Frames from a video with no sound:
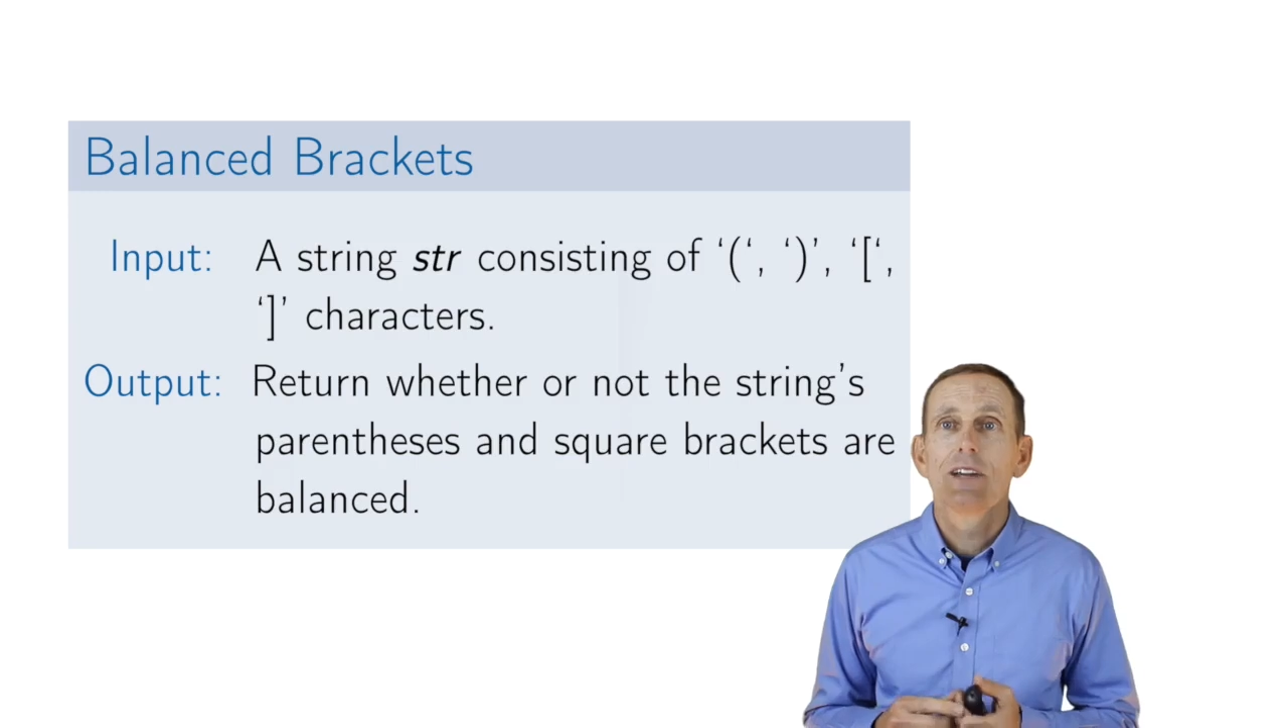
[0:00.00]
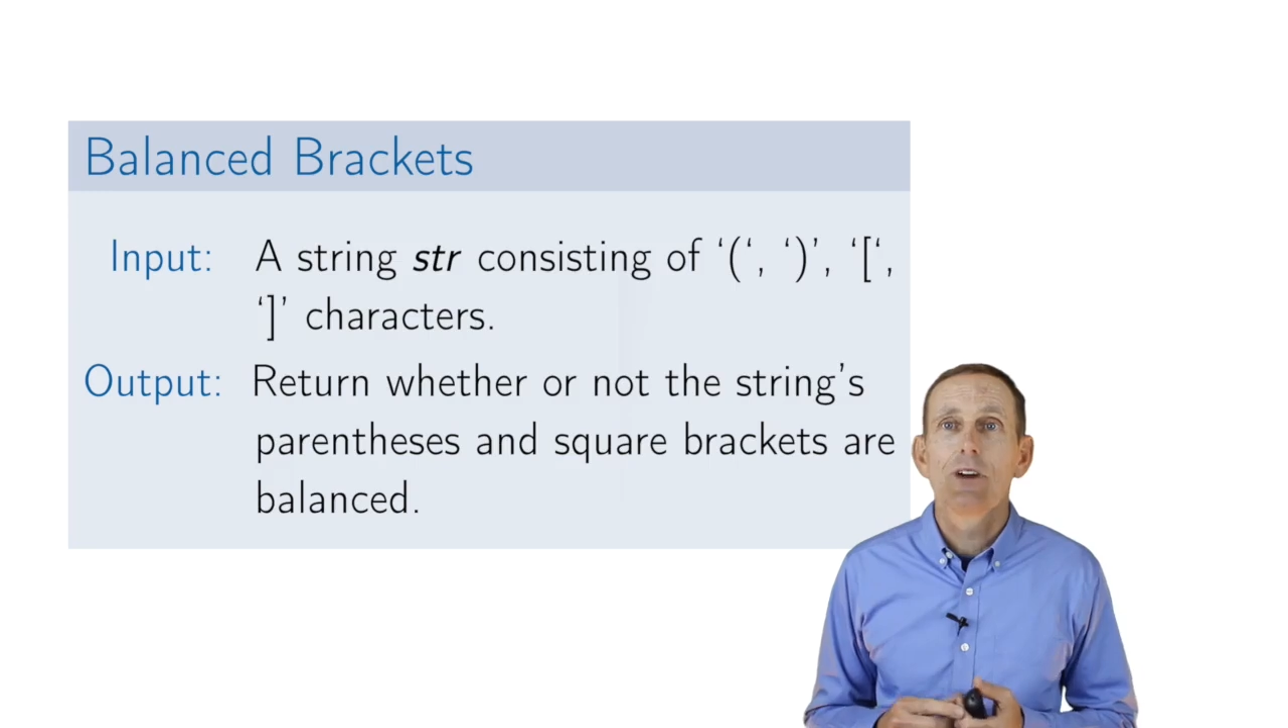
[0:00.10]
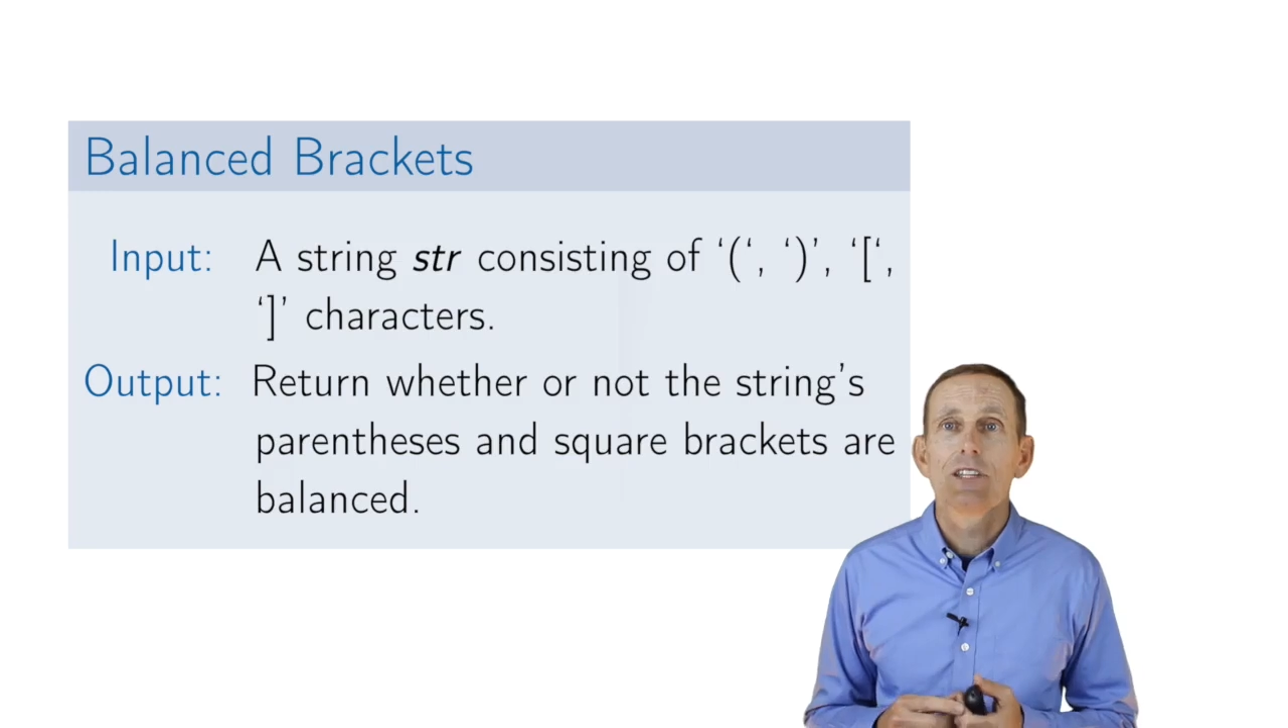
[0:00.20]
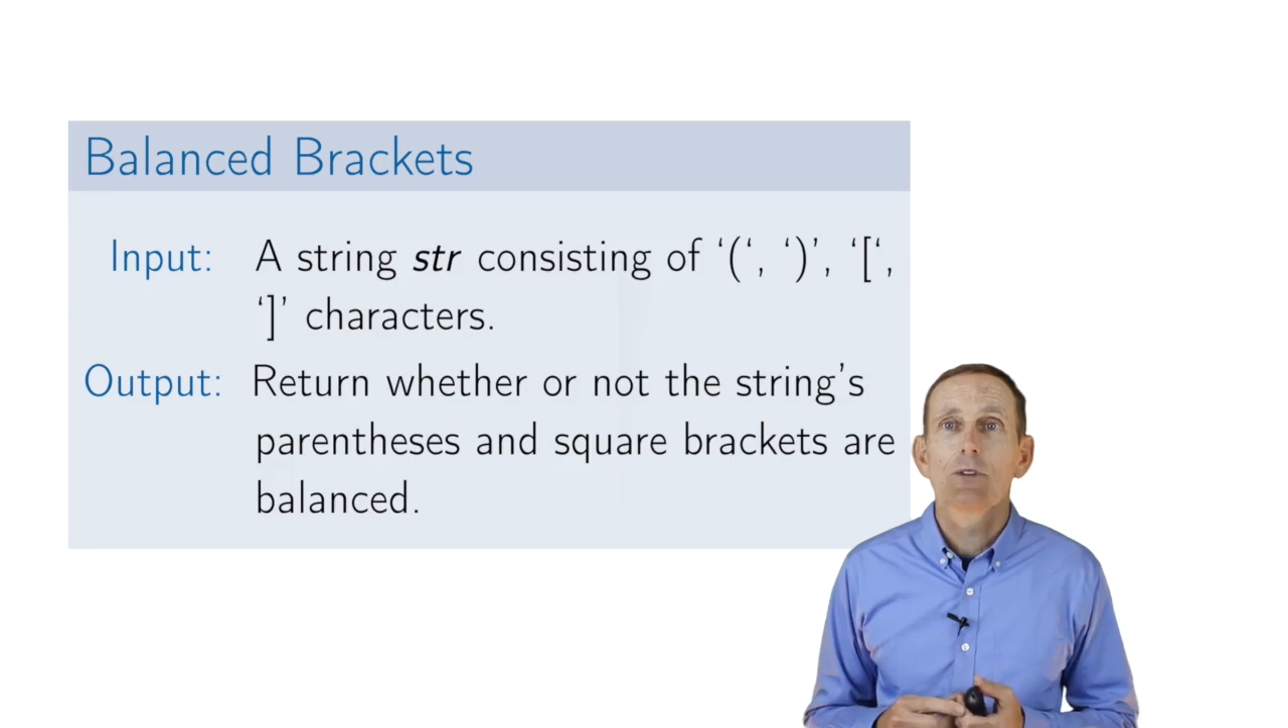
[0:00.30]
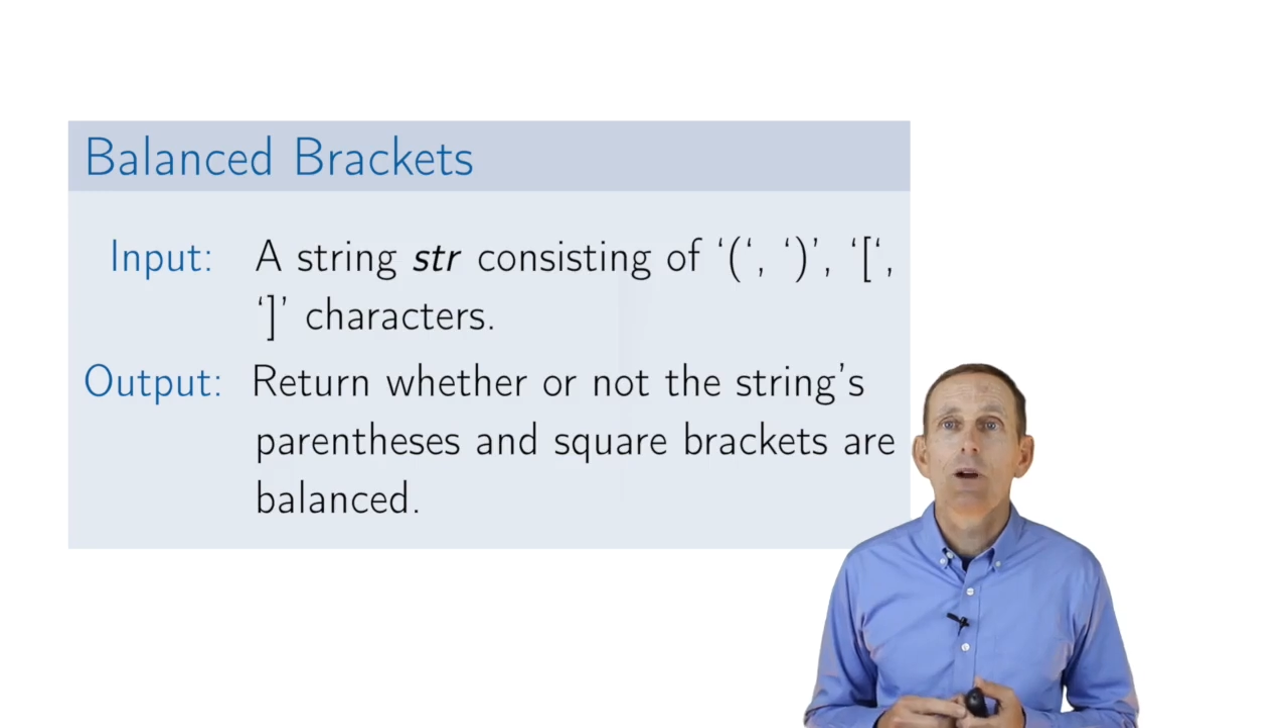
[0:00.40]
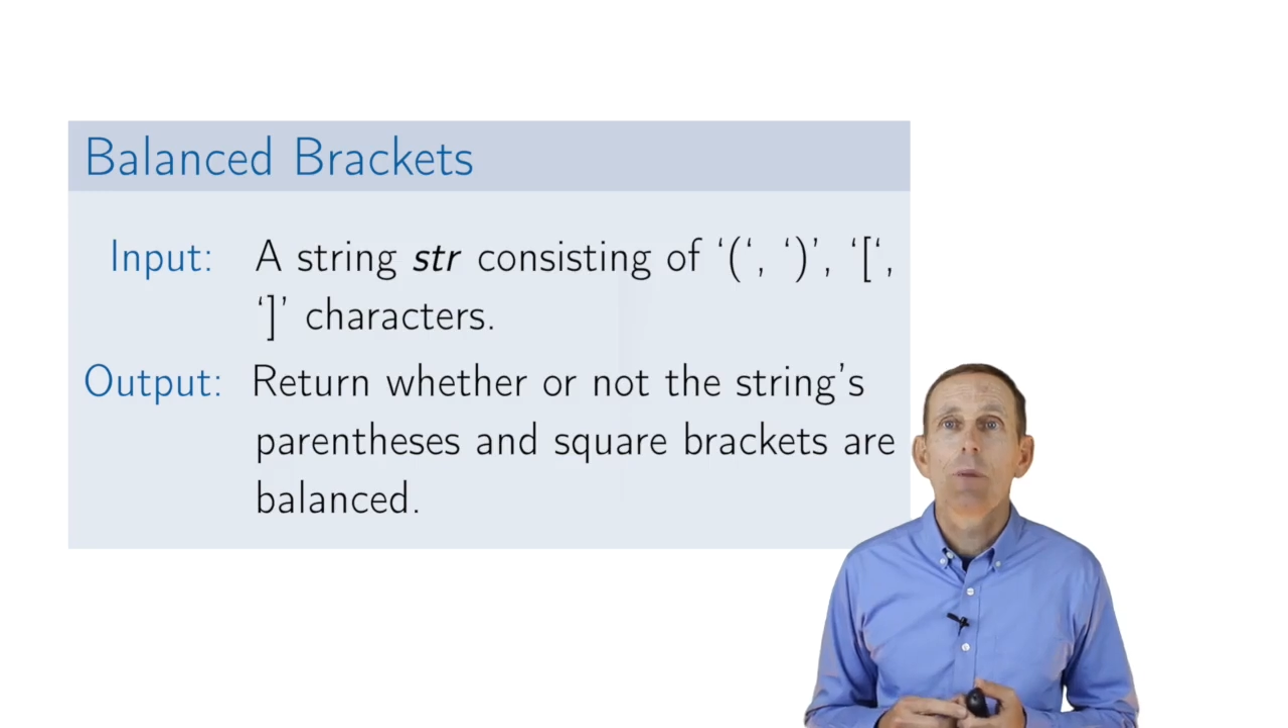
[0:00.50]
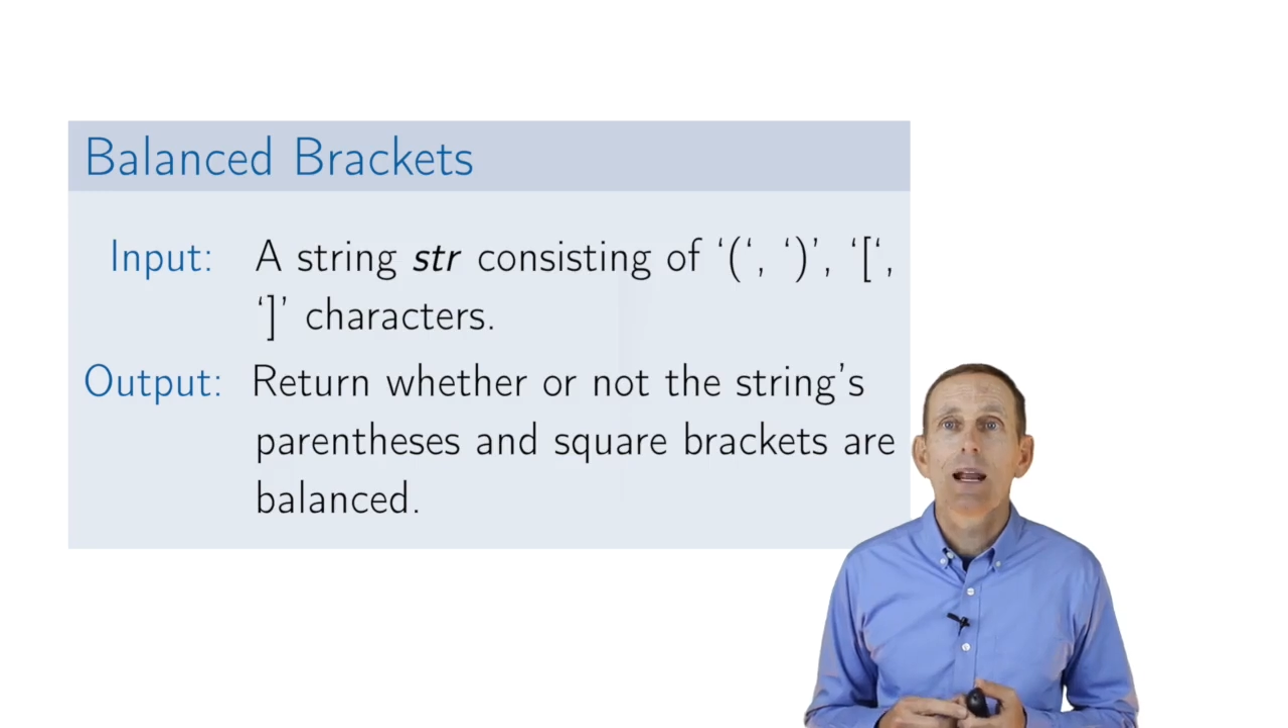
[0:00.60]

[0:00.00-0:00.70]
and right square